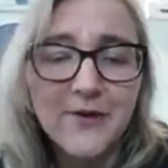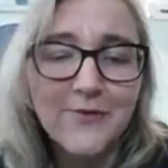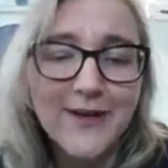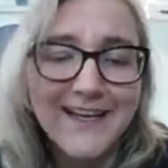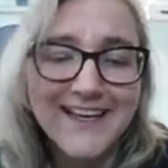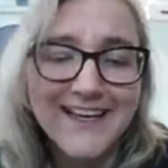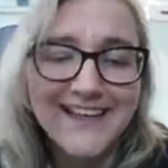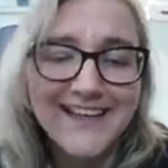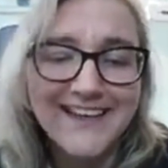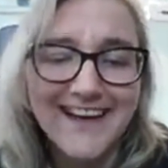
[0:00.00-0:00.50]
but
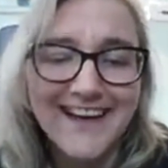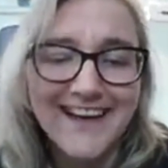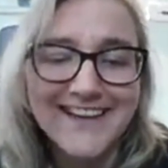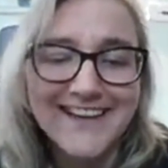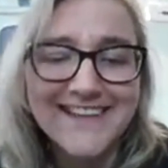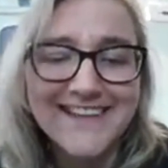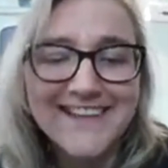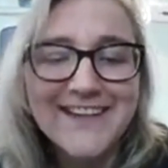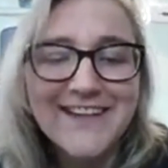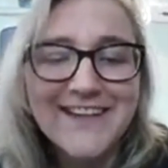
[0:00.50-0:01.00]
we can
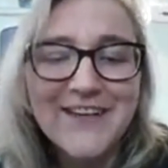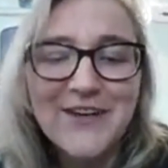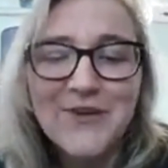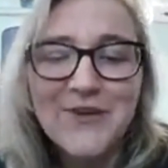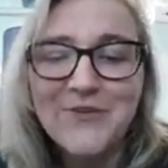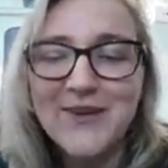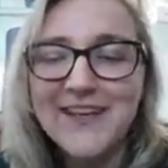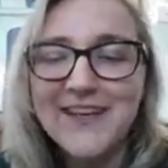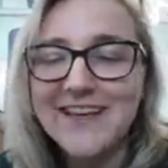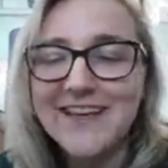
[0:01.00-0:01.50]
uh,
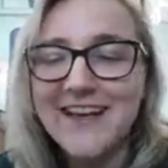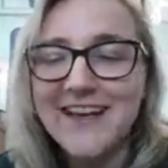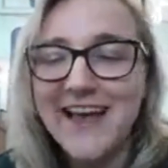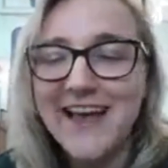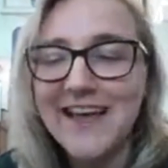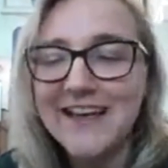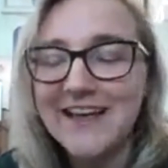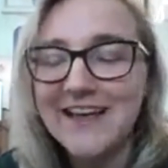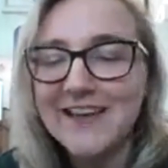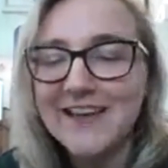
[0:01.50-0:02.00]
we can
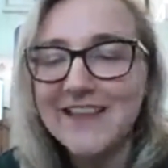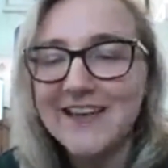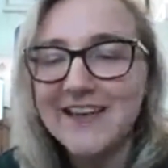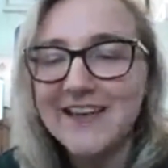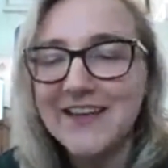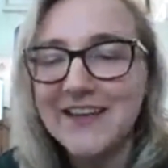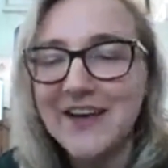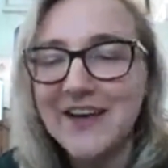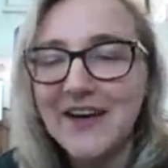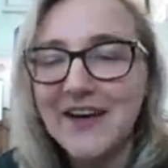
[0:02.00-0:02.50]
add uh,
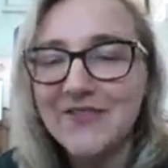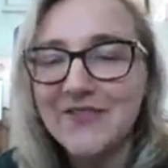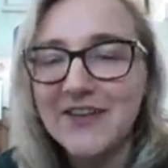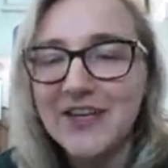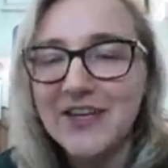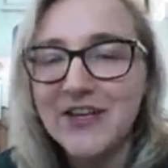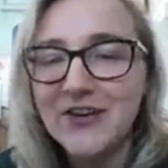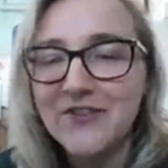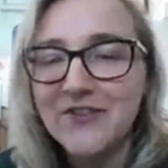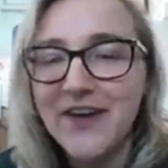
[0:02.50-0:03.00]
the uh,
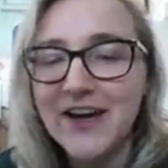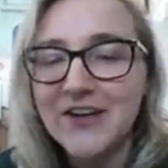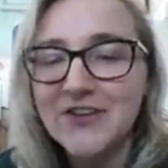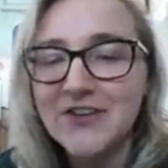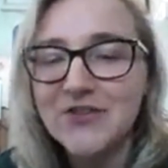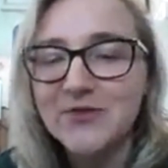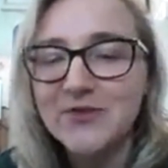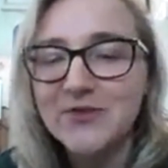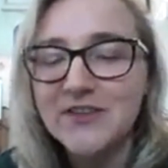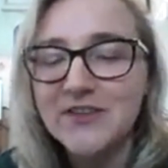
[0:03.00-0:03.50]
video of
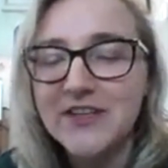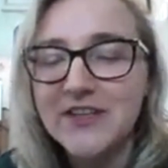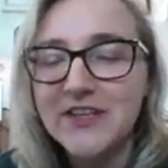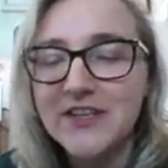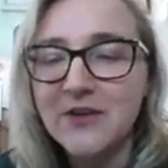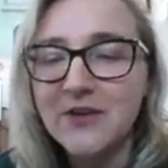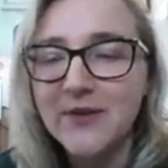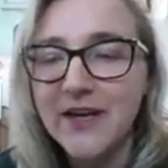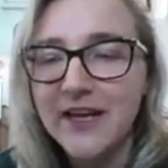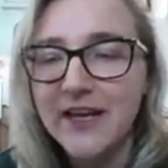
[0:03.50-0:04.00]
actual the
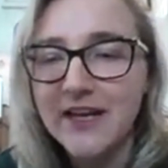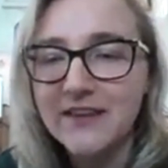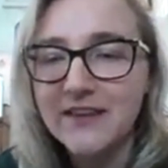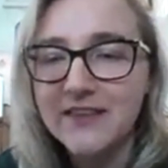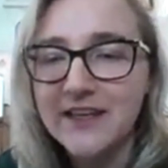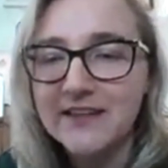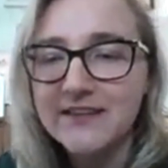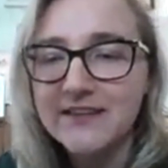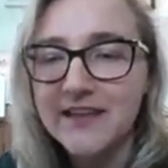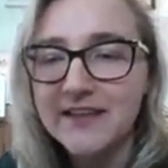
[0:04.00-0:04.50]
Q and A
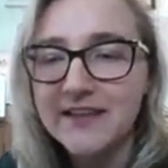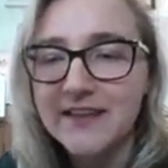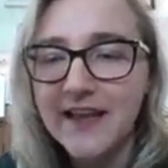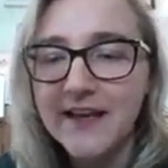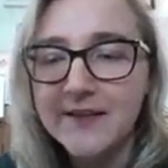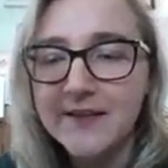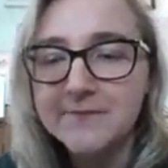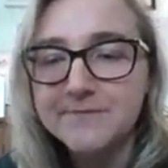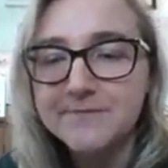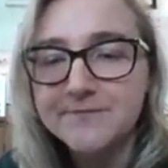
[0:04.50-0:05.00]
and things like
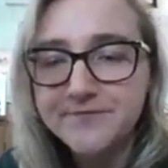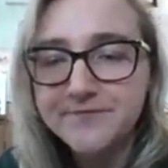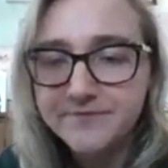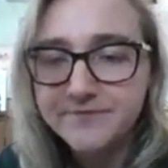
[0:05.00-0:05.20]
that.